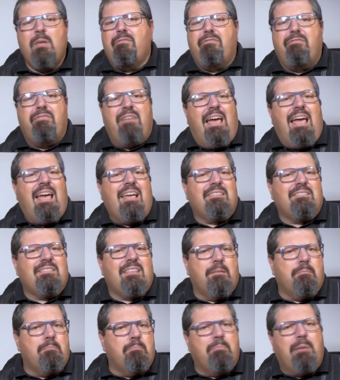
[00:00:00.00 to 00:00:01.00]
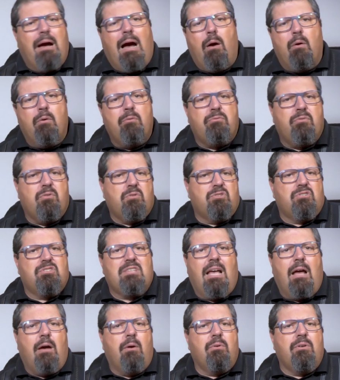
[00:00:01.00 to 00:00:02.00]
fast and powerful
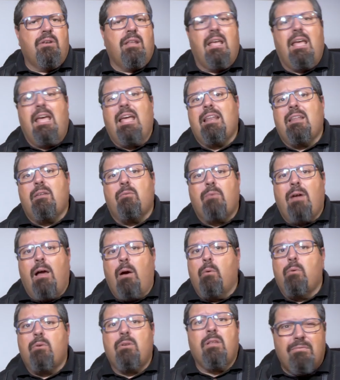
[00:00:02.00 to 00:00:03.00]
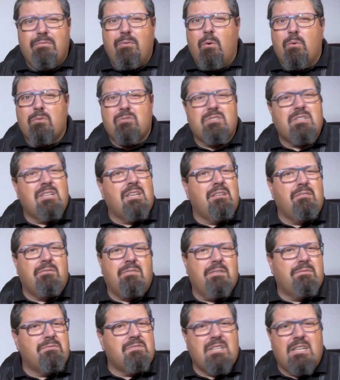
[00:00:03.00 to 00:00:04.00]
sound at around
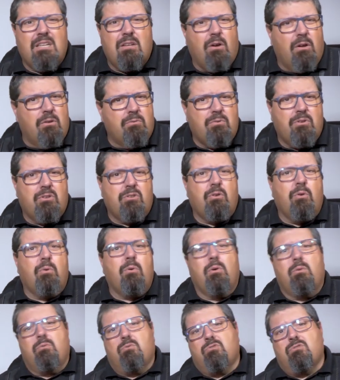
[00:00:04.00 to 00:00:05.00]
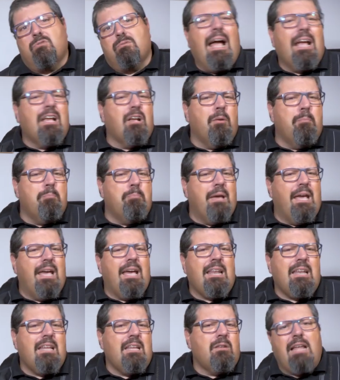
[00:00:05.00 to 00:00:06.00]
1400-1500 euros. I
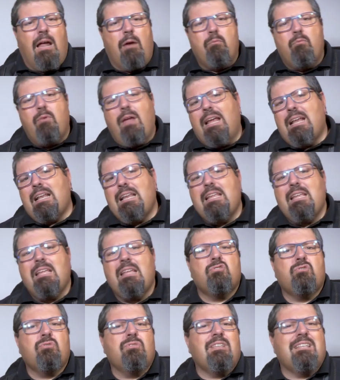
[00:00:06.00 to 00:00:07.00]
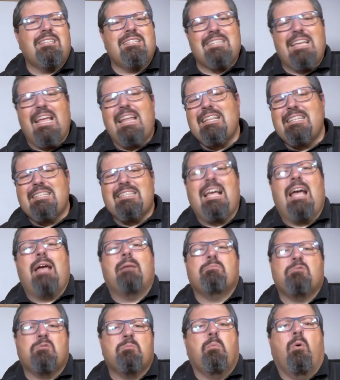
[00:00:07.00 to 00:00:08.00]
compared it directly to the 10
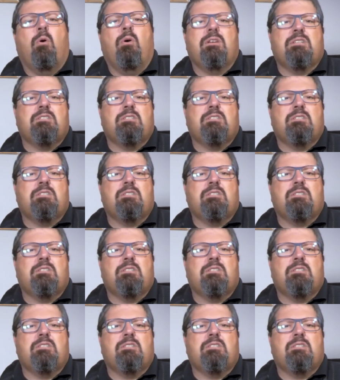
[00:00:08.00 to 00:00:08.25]
times more